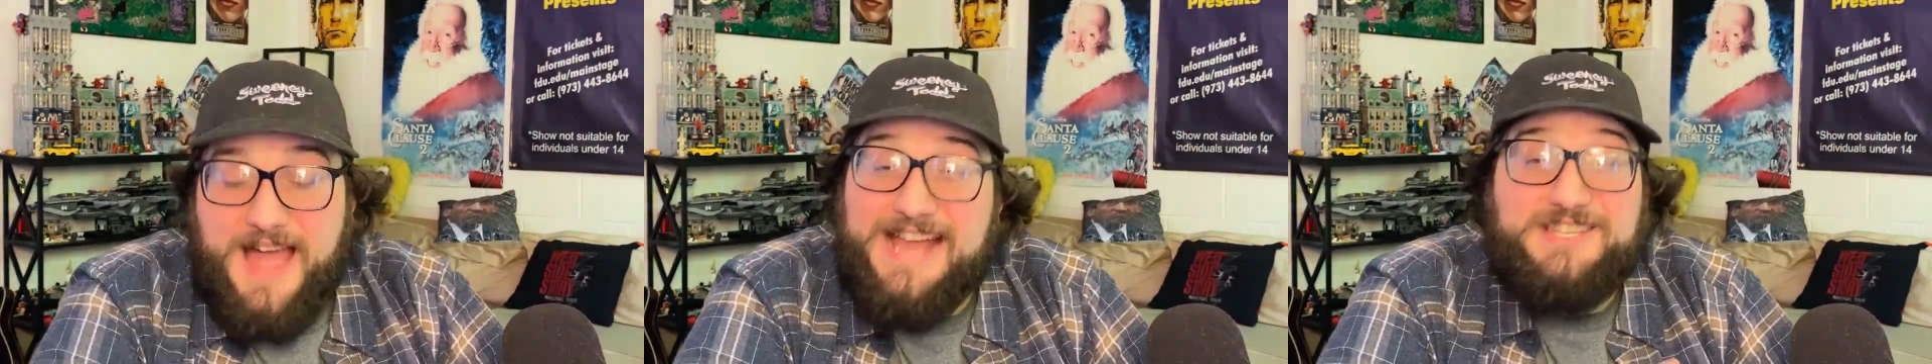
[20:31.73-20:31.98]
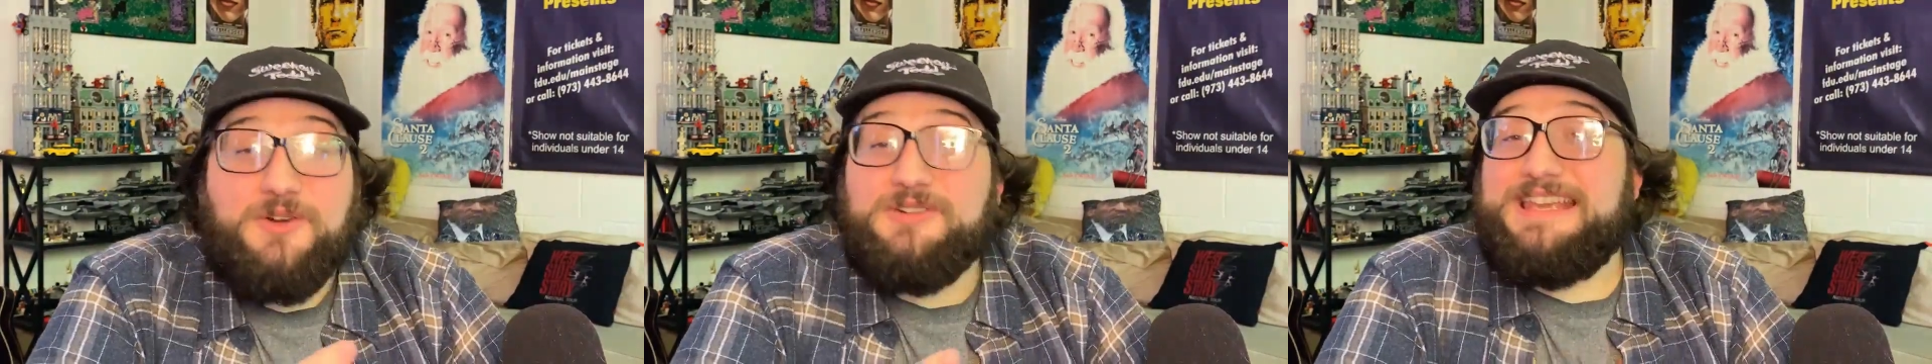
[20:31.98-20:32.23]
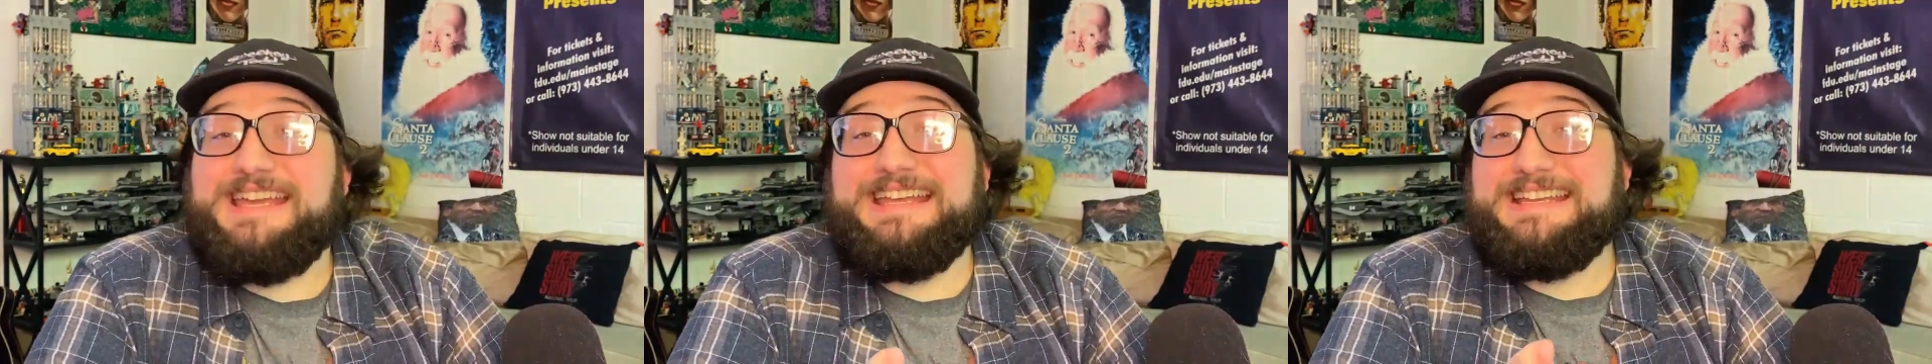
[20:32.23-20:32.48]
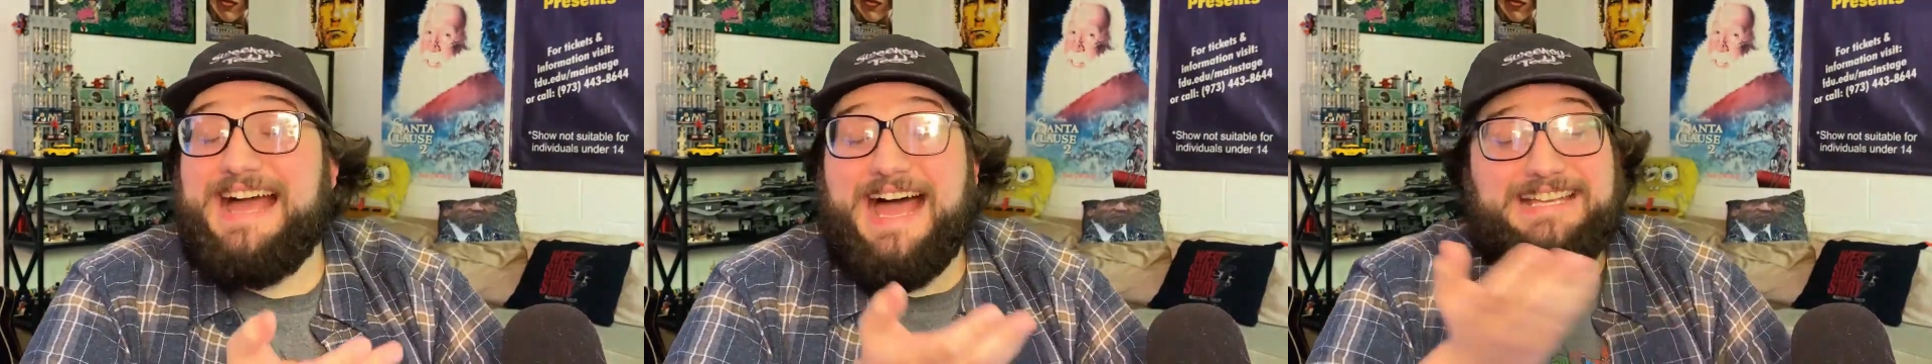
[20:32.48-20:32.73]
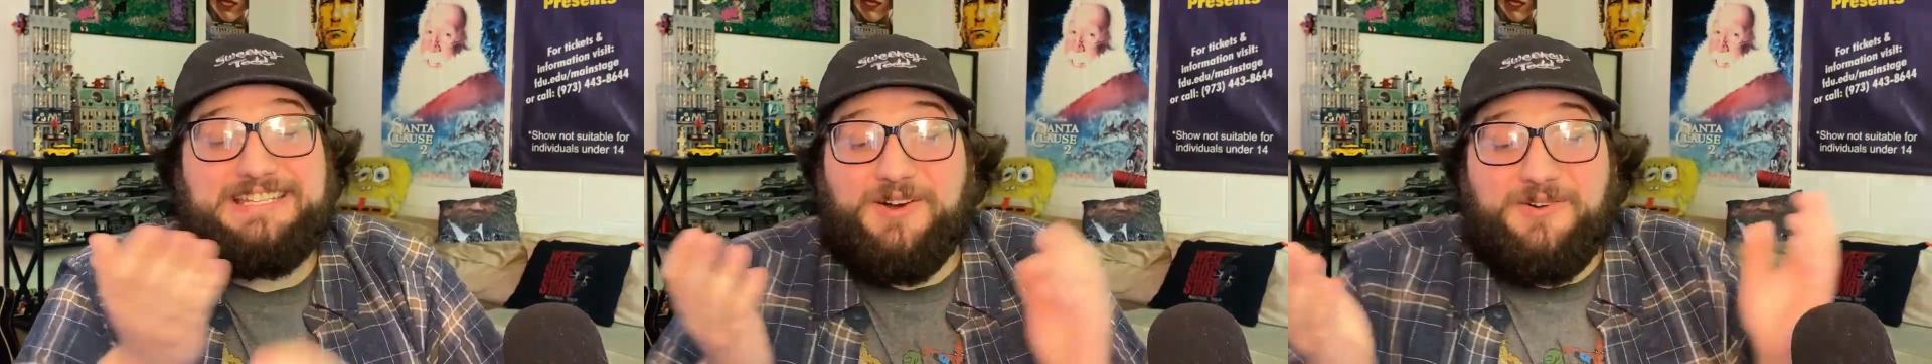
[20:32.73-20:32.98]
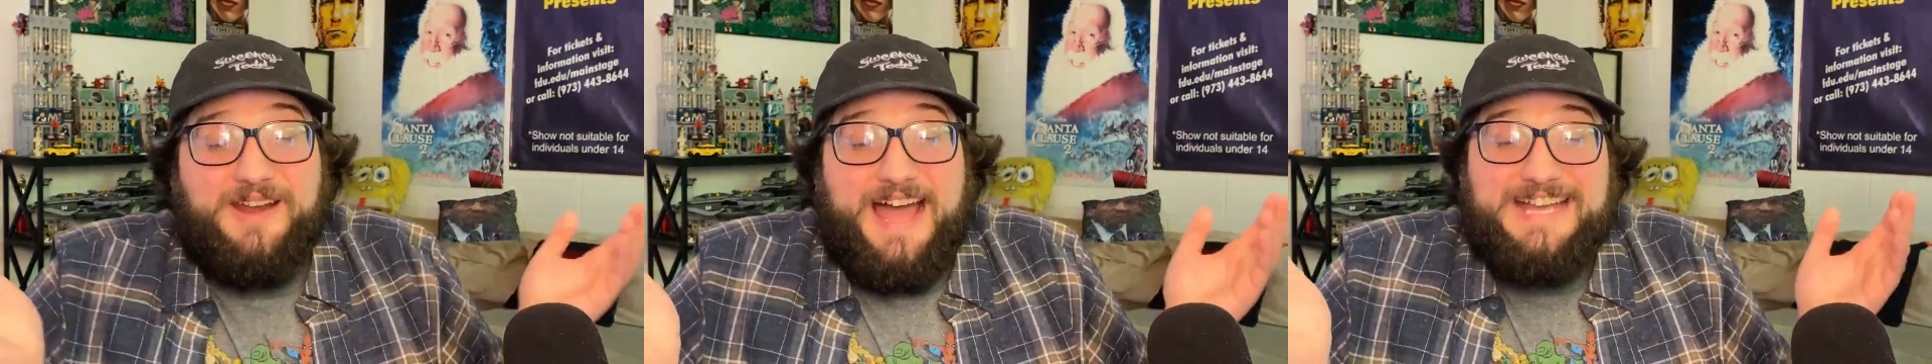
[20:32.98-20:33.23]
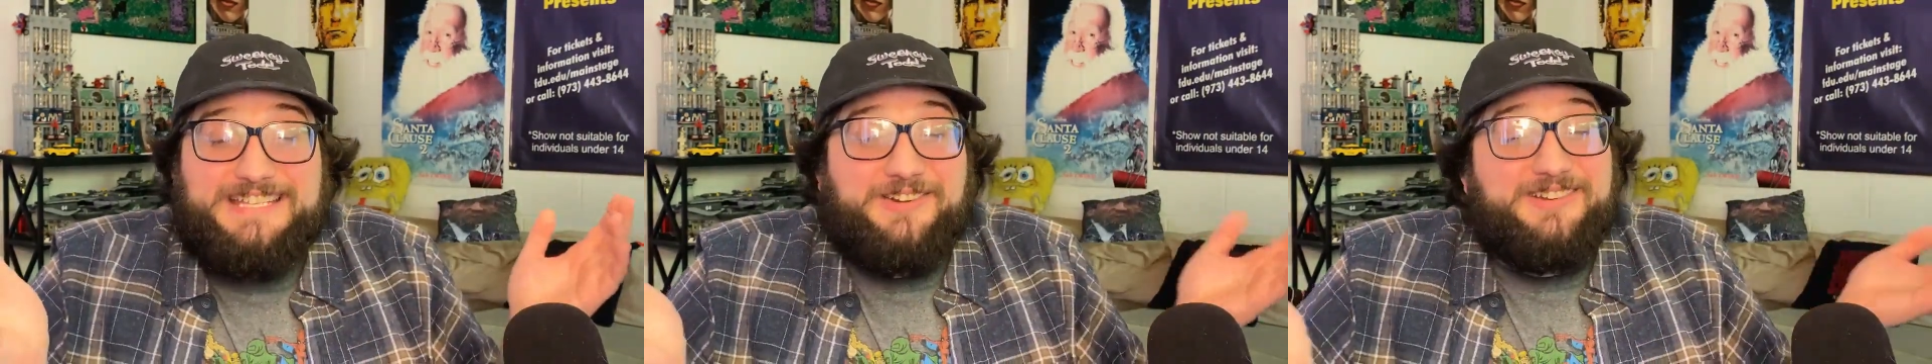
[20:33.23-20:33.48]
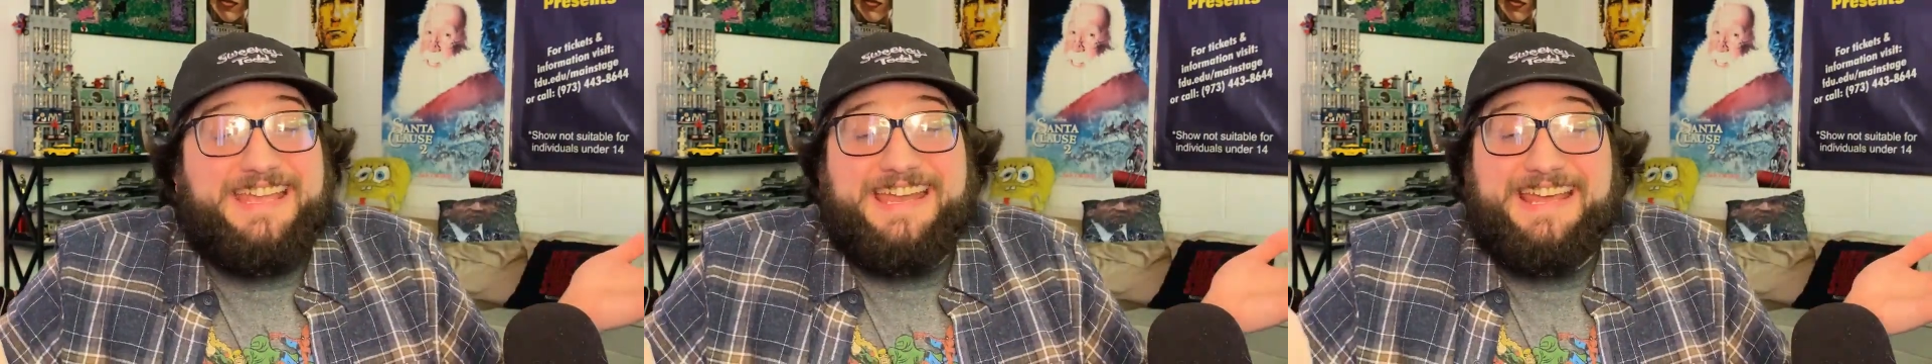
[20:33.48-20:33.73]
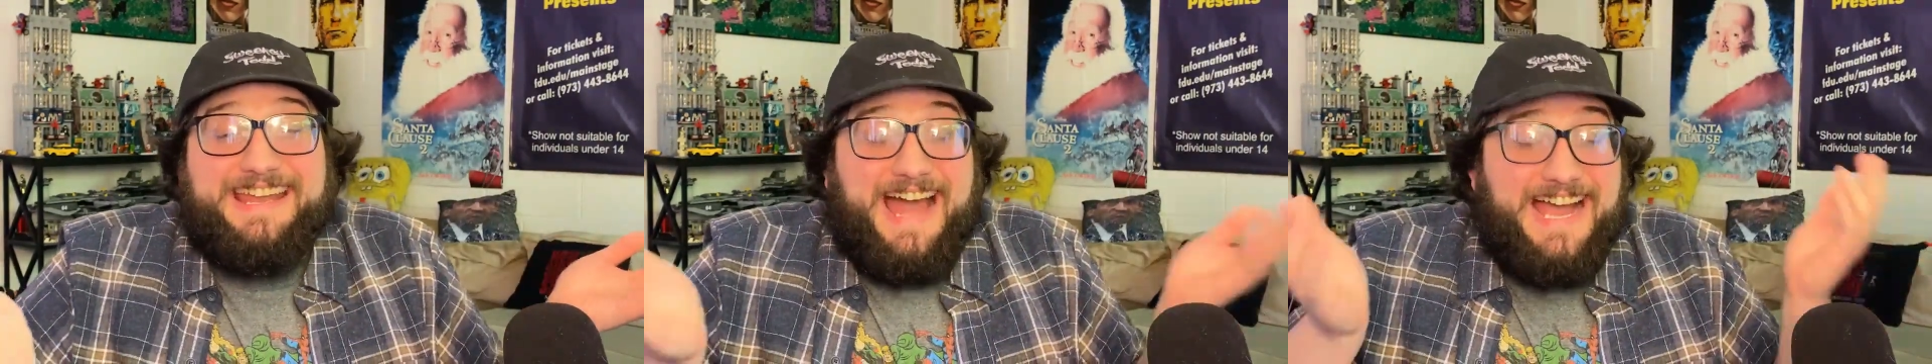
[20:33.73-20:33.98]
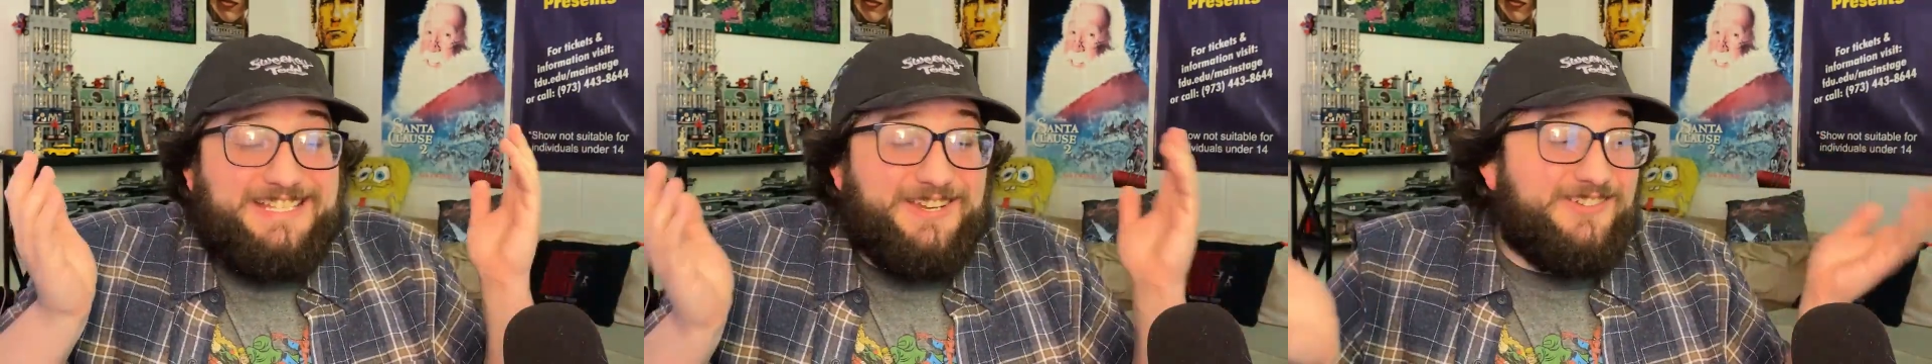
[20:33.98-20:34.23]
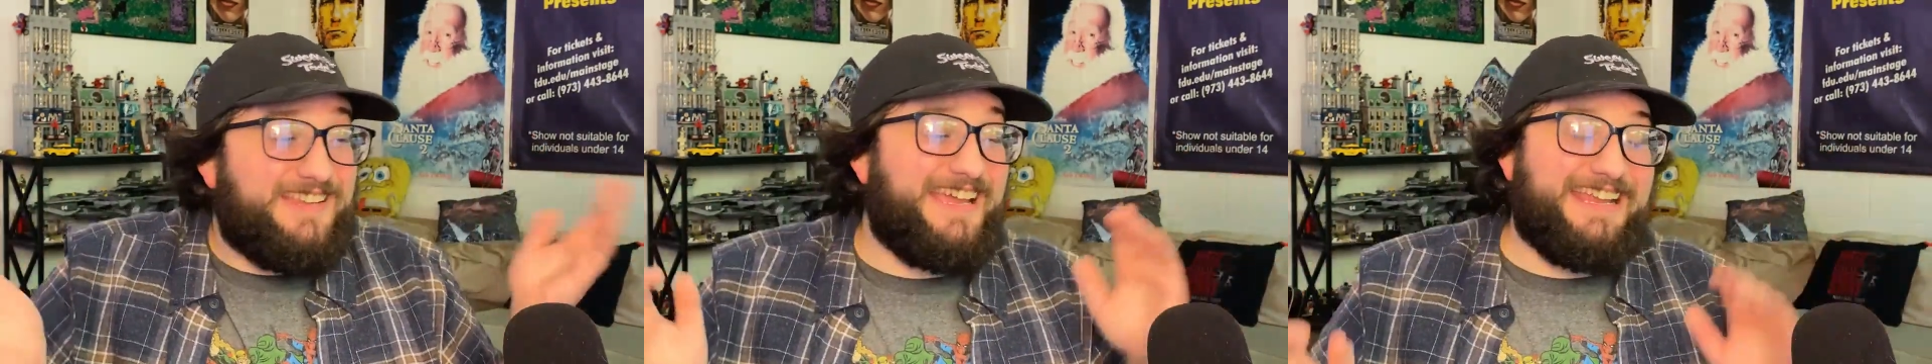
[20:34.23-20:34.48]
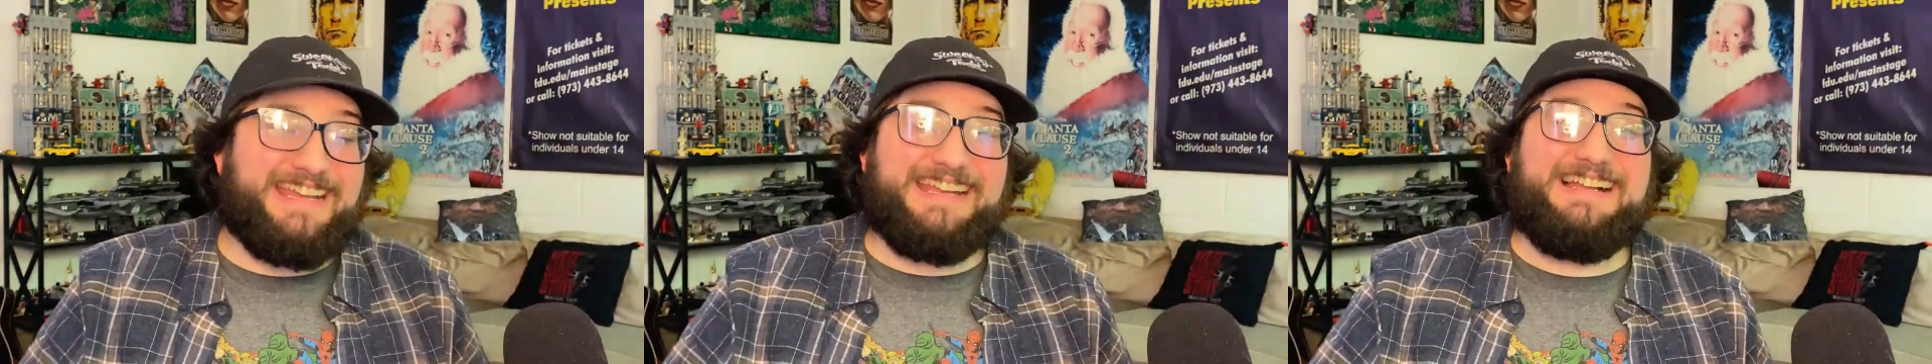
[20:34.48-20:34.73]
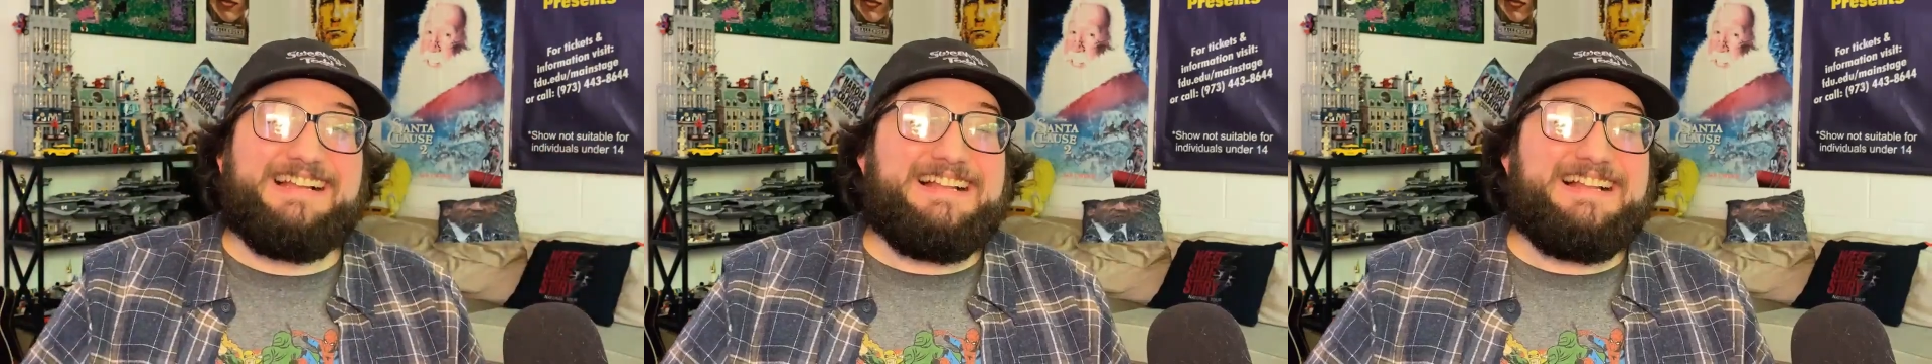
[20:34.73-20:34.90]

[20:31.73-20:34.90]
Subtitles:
I don't get it. I don't get it. I don't get it.